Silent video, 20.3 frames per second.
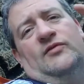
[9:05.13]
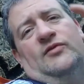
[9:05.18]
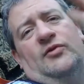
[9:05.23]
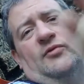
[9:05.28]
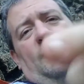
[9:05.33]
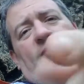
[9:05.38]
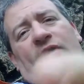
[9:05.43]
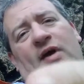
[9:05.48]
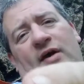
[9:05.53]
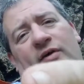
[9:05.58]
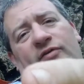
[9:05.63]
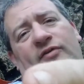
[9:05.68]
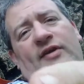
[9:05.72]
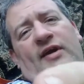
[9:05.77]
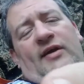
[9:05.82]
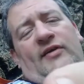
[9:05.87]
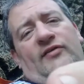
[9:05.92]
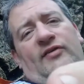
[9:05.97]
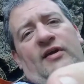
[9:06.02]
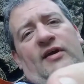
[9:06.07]

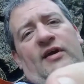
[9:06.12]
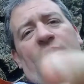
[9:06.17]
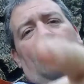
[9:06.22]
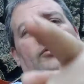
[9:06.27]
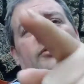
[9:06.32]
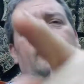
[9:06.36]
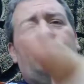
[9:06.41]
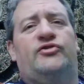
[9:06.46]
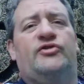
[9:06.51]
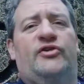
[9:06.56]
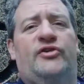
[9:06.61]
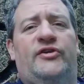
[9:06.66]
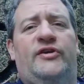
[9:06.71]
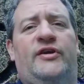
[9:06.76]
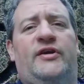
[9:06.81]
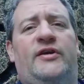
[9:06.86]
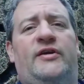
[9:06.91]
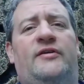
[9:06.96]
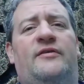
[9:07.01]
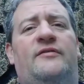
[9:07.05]
2018 was your
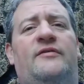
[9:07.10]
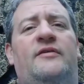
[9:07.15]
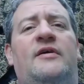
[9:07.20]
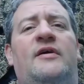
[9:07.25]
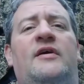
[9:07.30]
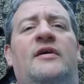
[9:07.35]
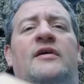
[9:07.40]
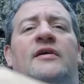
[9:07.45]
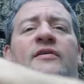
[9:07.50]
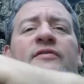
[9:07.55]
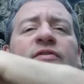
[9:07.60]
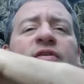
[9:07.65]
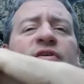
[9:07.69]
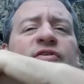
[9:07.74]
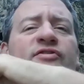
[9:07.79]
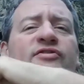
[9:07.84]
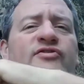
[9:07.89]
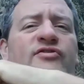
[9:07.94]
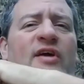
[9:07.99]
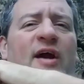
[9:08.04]
year
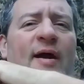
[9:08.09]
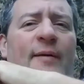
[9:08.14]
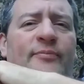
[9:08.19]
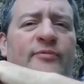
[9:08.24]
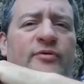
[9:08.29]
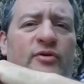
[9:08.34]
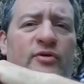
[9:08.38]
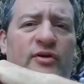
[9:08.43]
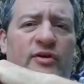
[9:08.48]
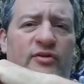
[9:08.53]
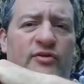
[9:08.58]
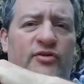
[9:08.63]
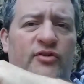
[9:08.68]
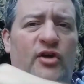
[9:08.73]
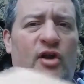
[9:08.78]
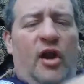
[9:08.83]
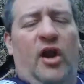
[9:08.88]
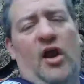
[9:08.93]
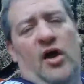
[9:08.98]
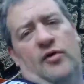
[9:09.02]
this chapter is
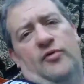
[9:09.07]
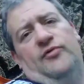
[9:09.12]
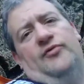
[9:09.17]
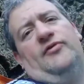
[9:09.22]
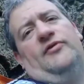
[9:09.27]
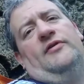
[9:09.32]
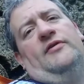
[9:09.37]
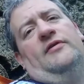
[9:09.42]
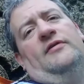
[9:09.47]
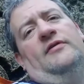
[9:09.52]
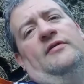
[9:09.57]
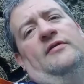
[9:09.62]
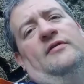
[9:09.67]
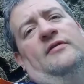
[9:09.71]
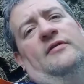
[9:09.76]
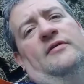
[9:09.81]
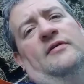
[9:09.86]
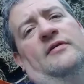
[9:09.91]
closing.